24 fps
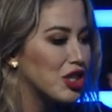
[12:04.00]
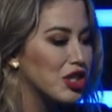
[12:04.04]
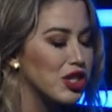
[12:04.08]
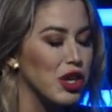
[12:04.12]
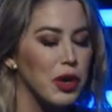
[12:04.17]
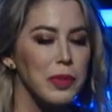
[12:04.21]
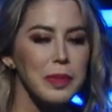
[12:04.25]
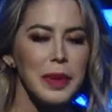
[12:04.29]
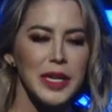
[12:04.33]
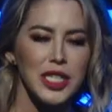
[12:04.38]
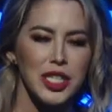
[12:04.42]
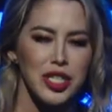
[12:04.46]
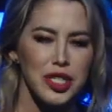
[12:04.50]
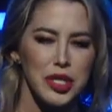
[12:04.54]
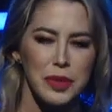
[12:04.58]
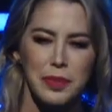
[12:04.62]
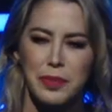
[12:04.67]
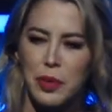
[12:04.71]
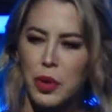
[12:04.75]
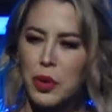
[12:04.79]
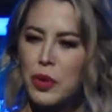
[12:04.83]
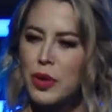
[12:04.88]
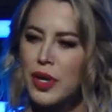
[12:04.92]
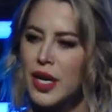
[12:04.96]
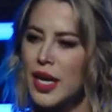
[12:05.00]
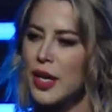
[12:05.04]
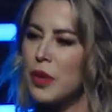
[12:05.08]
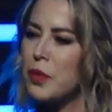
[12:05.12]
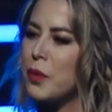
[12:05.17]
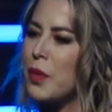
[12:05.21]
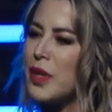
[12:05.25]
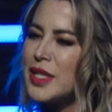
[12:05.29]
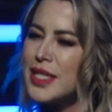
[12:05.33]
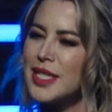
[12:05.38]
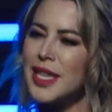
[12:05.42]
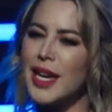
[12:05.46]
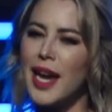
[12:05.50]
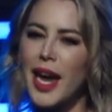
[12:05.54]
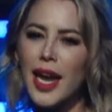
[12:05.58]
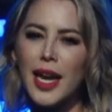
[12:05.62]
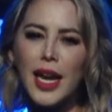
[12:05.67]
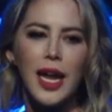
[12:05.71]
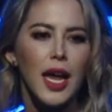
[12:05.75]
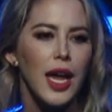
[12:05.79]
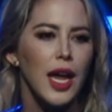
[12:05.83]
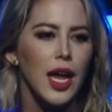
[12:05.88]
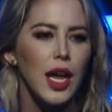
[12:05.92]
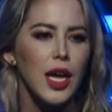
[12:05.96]
so much support, and once
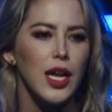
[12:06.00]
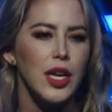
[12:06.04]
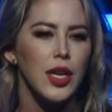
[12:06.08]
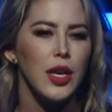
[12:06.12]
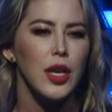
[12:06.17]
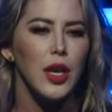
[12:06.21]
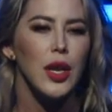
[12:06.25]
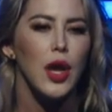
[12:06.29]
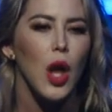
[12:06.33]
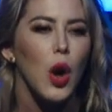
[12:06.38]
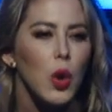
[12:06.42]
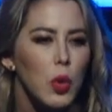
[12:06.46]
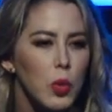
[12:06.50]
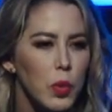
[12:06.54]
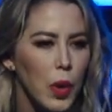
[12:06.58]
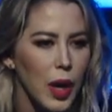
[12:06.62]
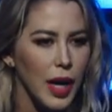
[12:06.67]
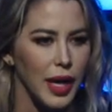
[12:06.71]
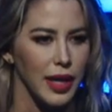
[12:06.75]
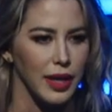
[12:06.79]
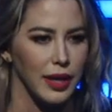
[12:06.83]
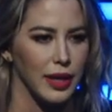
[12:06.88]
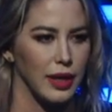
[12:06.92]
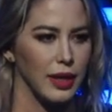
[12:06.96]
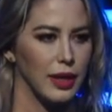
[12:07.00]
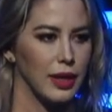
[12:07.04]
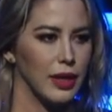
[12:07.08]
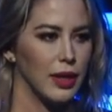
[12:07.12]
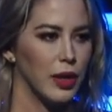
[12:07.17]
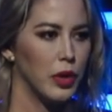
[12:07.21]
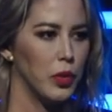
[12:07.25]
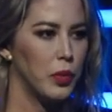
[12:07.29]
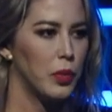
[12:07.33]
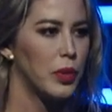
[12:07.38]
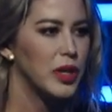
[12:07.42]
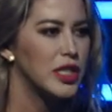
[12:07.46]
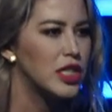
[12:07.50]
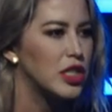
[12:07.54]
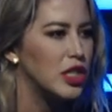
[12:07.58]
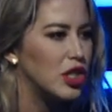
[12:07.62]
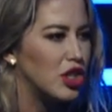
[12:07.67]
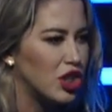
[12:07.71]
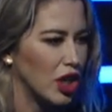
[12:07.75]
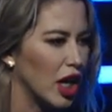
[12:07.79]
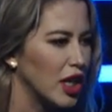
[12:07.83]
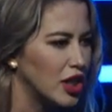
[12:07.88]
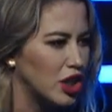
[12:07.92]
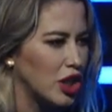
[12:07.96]
again, no one was
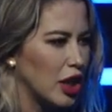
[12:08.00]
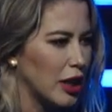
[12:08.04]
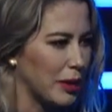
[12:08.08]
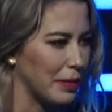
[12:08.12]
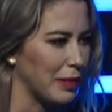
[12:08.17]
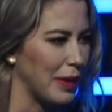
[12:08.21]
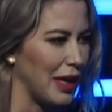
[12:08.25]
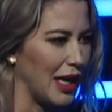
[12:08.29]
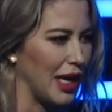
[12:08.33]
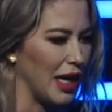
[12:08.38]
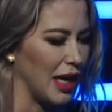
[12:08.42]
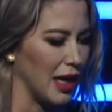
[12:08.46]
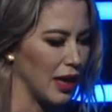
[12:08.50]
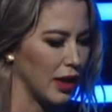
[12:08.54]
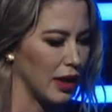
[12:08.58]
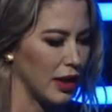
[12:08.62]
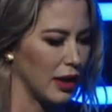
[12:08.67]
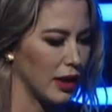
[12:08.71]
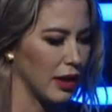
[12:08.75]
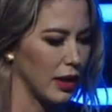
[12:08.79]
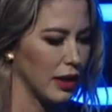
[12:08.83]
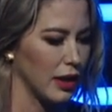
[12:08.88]
judging me.